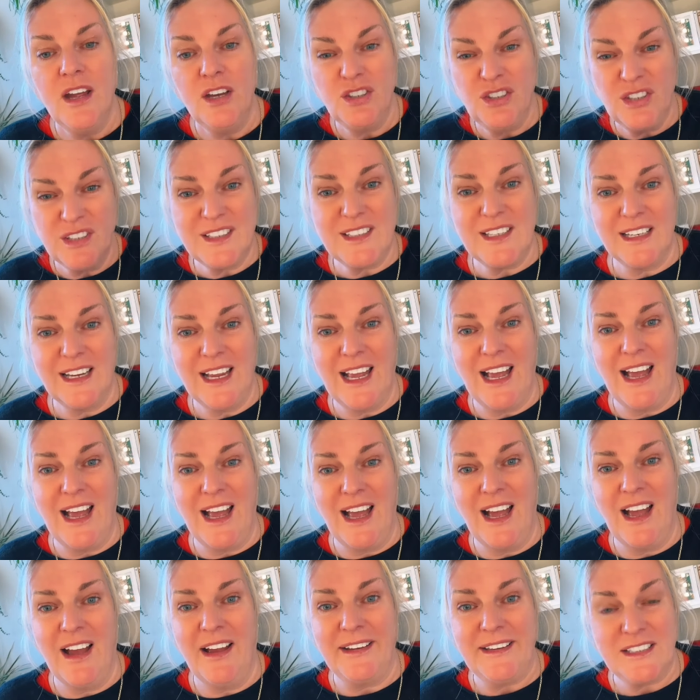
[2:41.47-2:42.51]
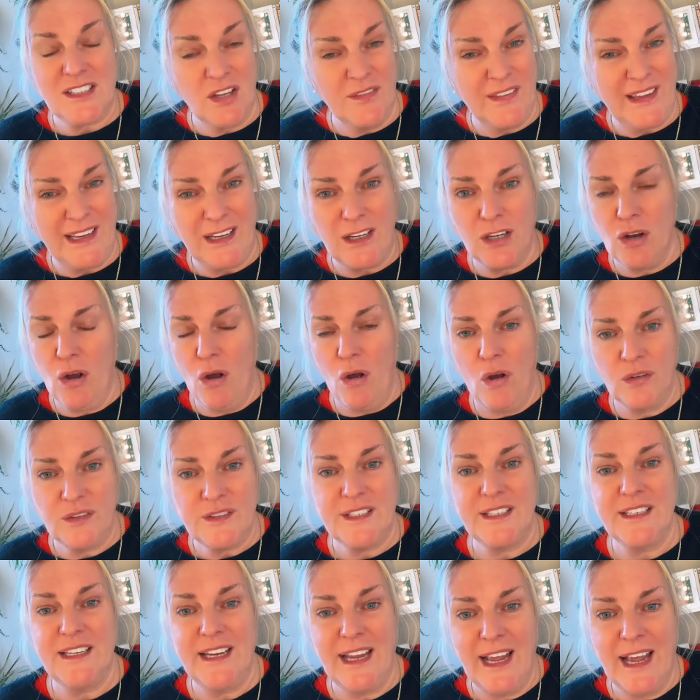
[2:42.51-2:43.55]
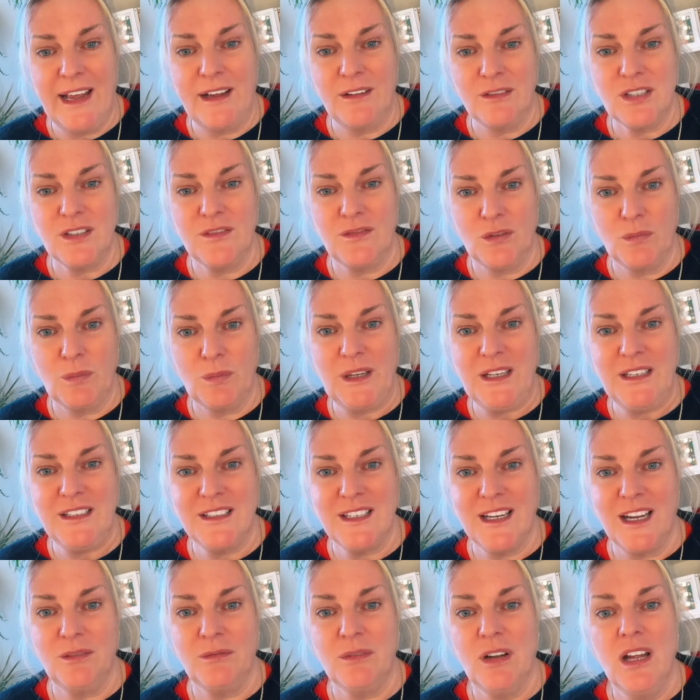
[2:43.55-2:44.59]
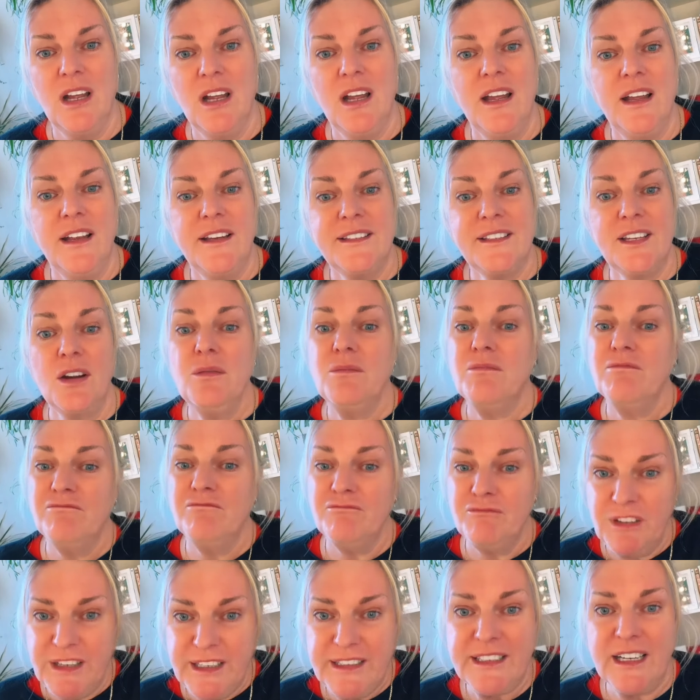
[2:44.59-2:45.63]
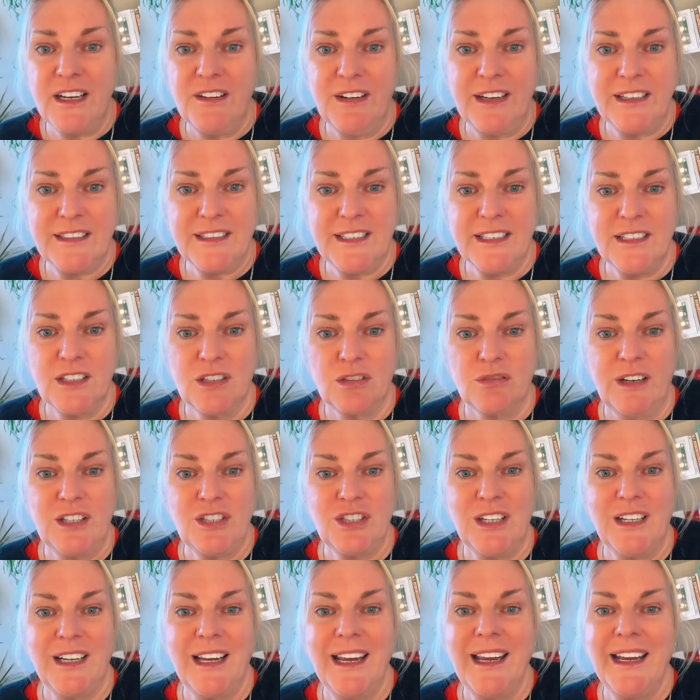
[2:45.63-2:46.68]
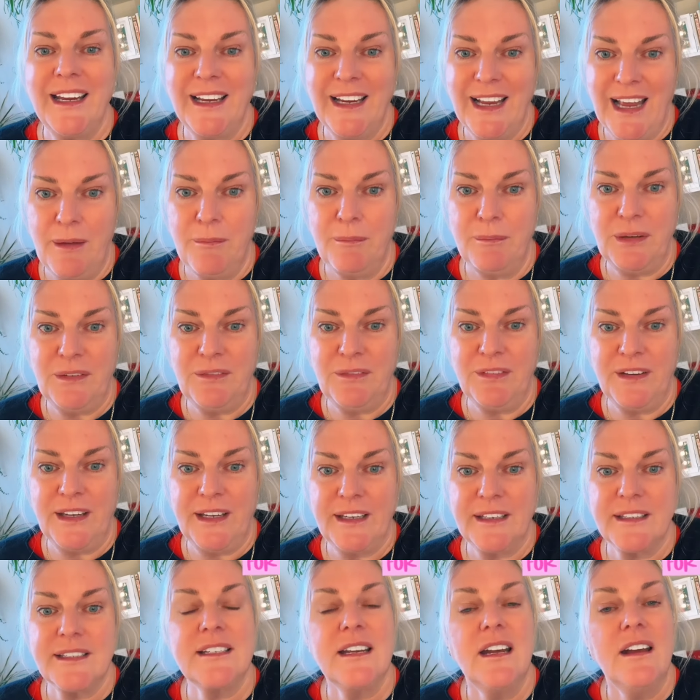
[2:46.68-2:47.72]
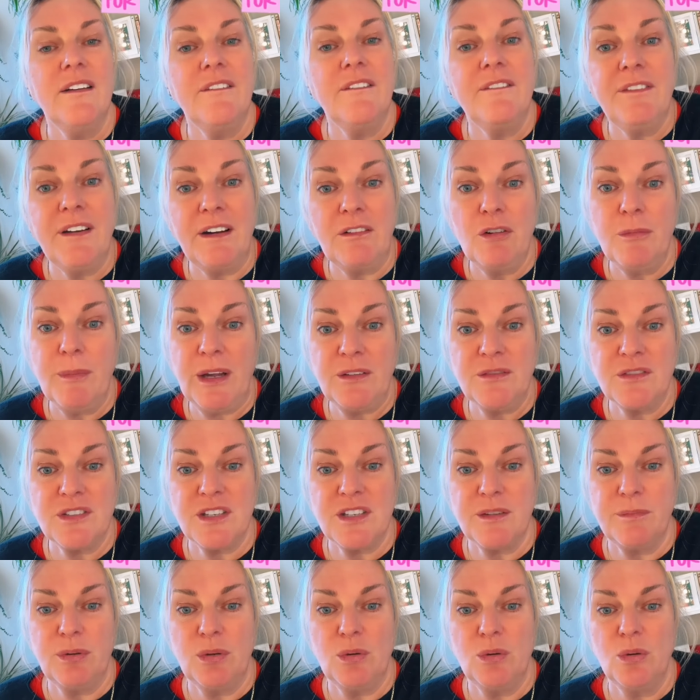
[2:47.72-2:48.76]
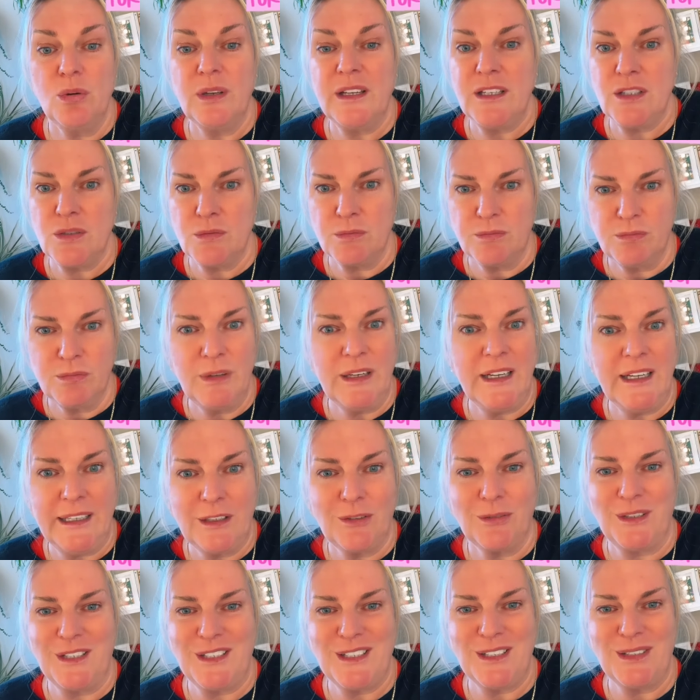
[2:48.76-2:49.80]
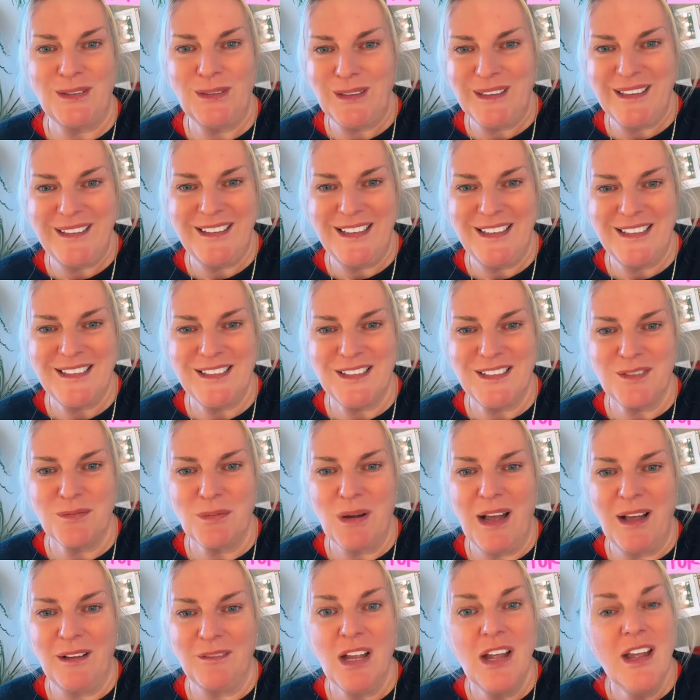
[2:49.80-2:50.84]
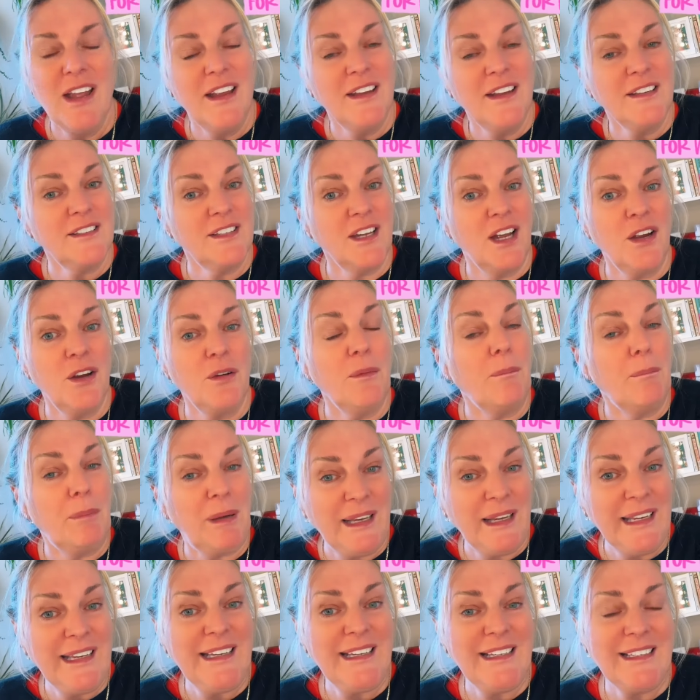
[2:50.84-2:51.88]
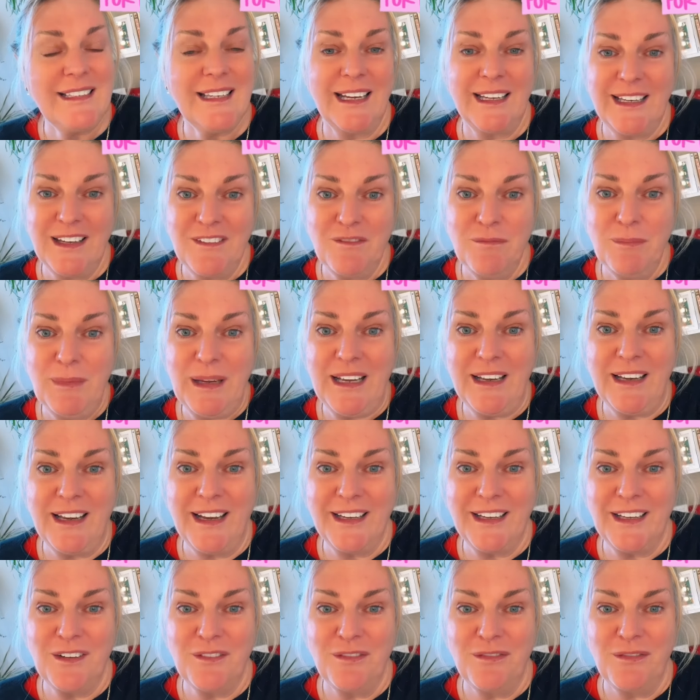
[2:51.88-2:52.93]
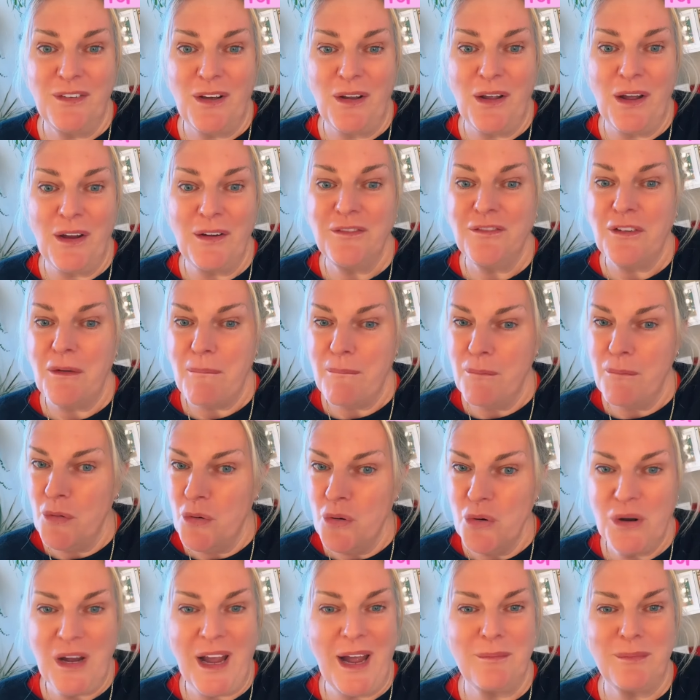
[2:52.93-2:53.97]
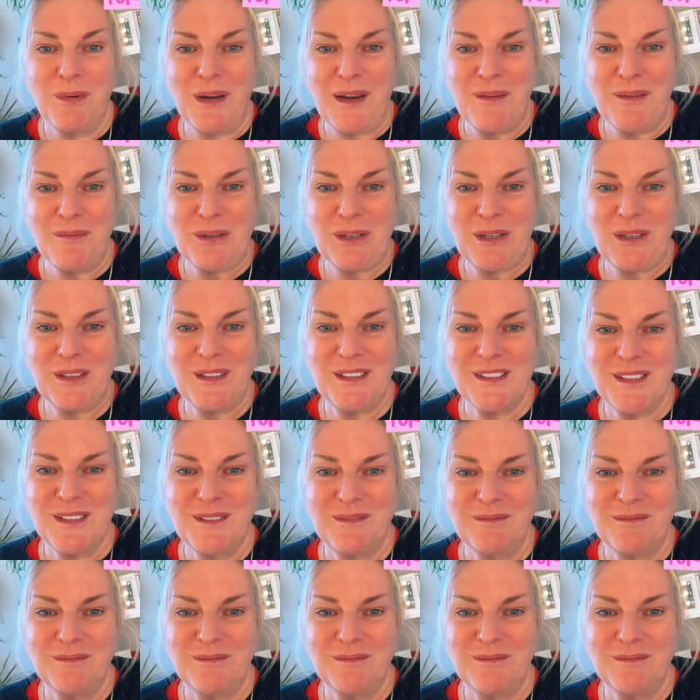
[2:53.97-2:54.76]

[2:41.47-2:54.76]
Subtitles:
just at cat height so they can't see out of the window. So redirected aggression, it can be fixed. Pheromone support is really critical in this as well. So please give me a like and a follow for more Cat Brainworks.